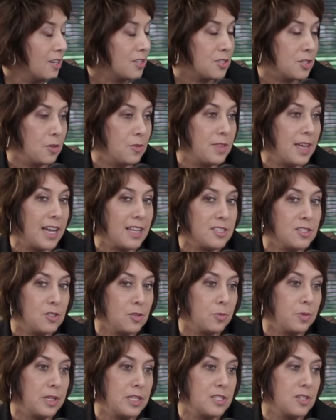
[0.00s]
So that's
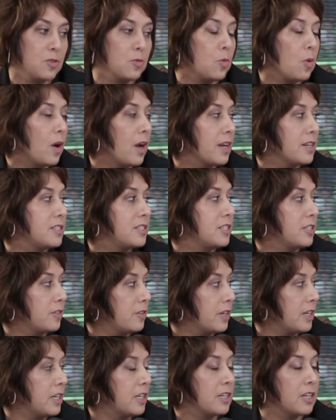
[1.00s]
the reason Good. why
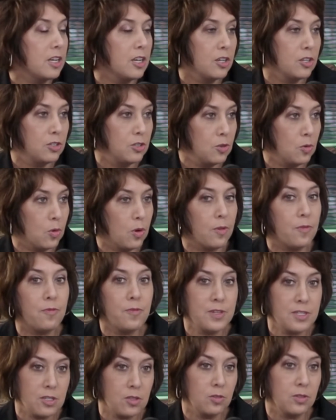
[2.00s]
during your
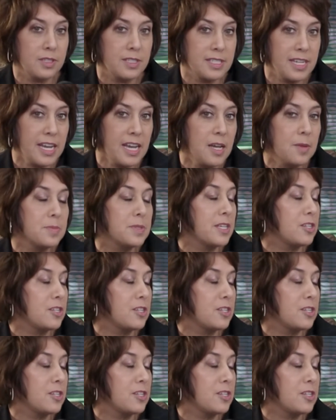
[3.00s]
physical exams,